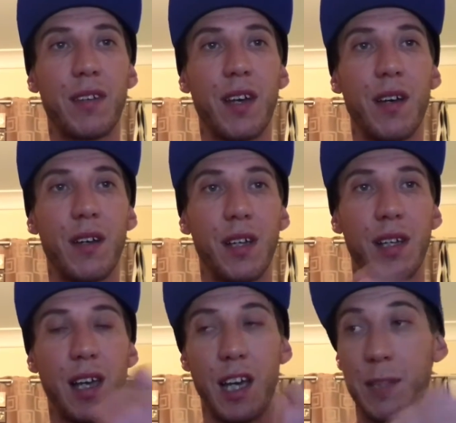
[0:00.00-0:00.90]
So
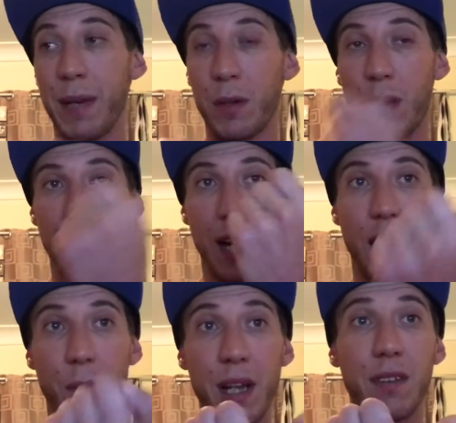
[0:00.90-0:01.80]
expect one
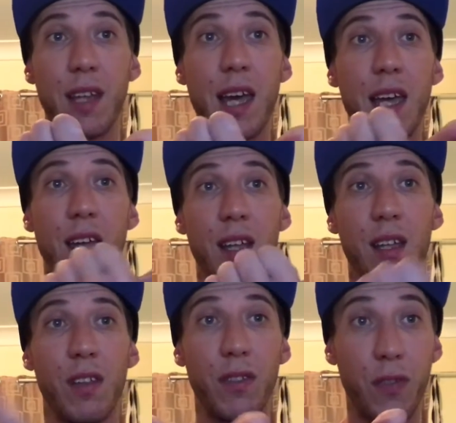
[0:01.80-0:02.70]
Wednesday,
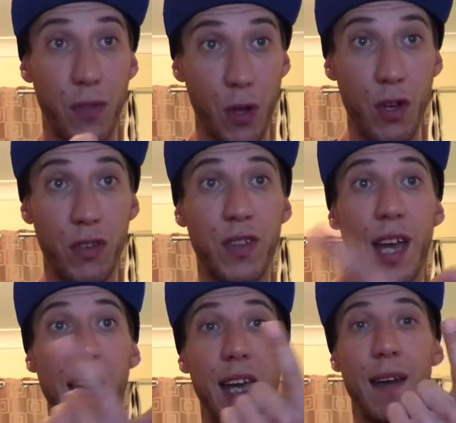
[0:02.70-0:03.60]

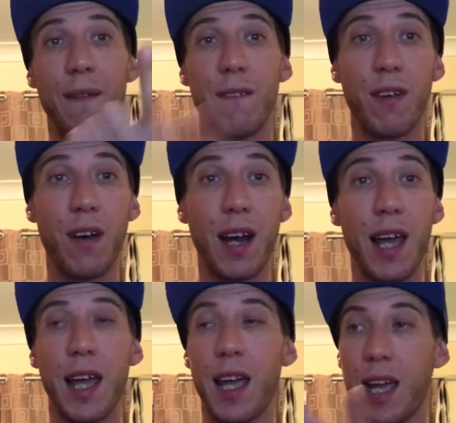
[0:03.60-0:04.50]
Thursday,
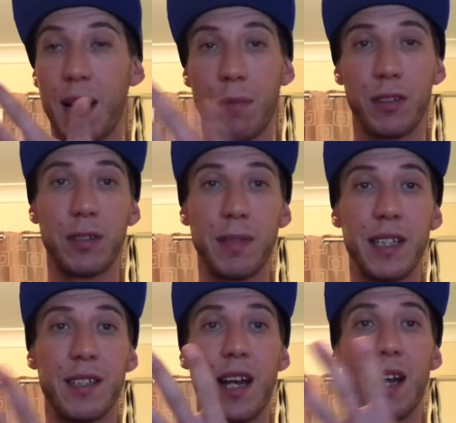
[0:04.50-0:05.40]
Friday, and possibly
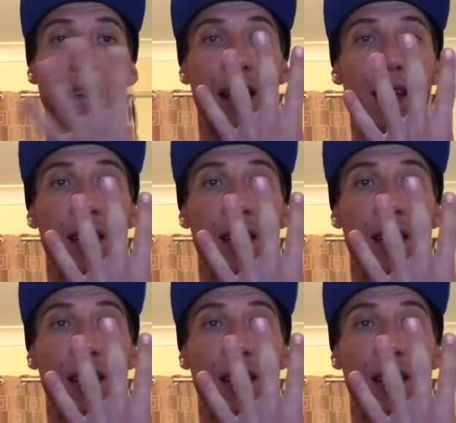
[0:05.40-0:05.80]
Sunday.